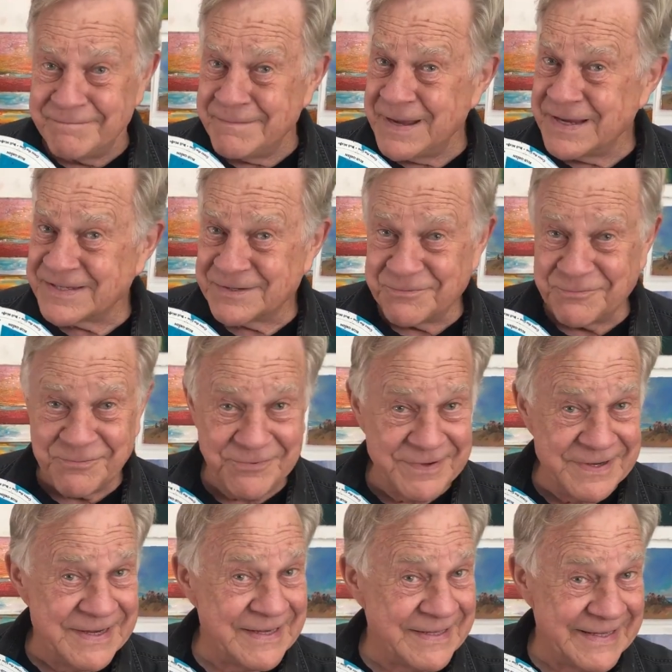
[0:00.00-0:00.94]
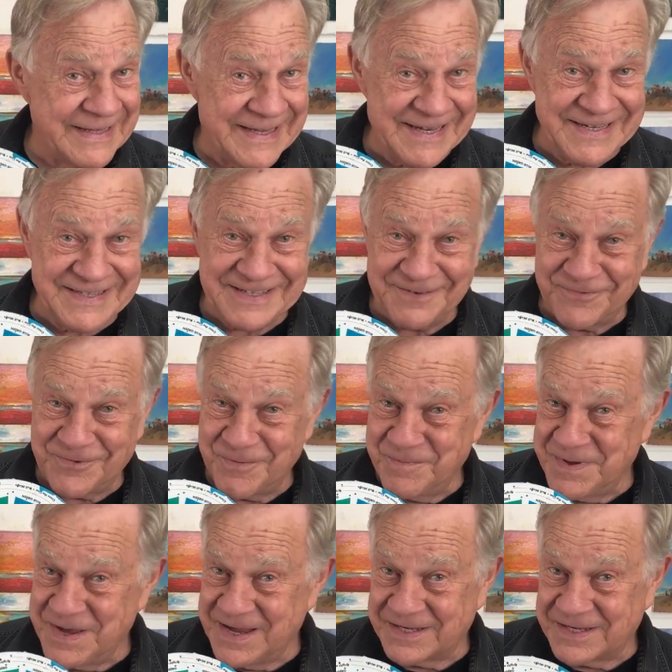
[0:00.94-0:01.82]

Makes it really easy for me.